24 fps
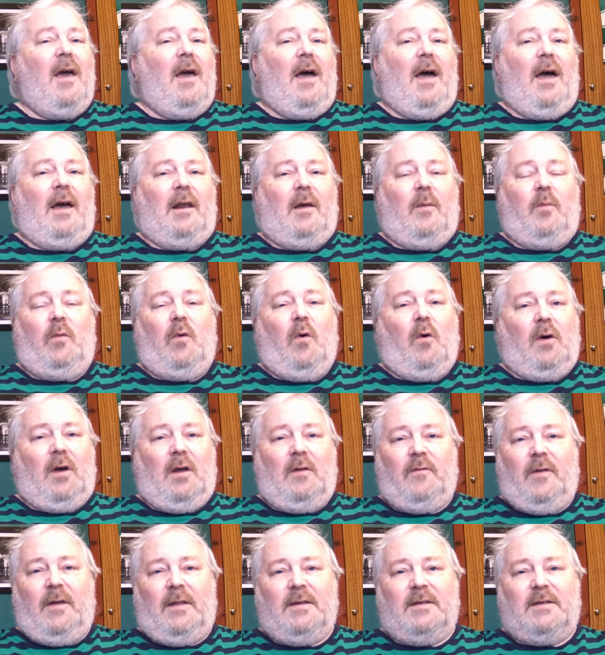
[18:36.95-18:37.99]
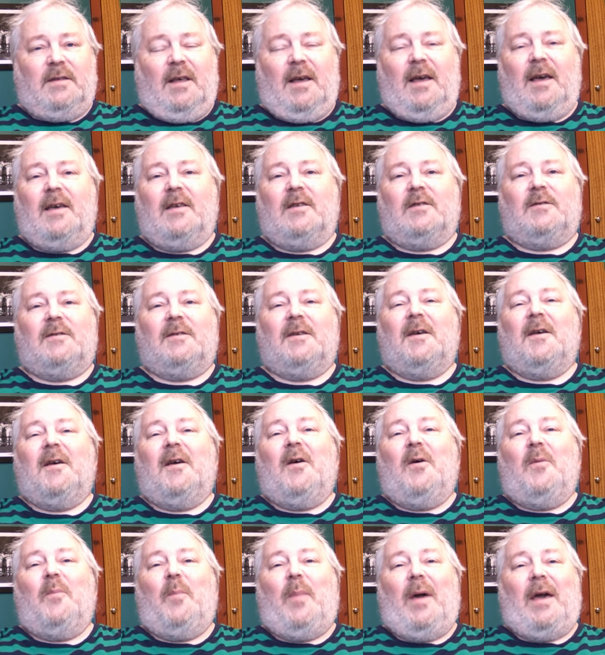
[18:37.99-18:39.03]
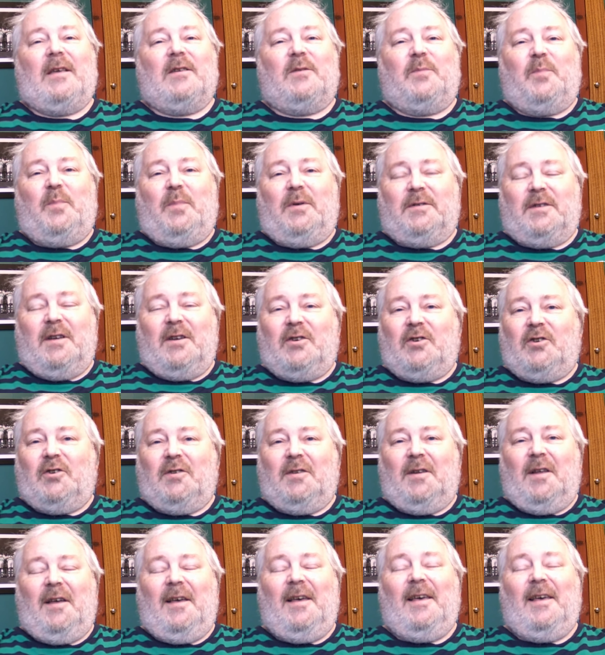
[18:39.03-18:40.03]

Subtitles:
and I'm not convinced that his best position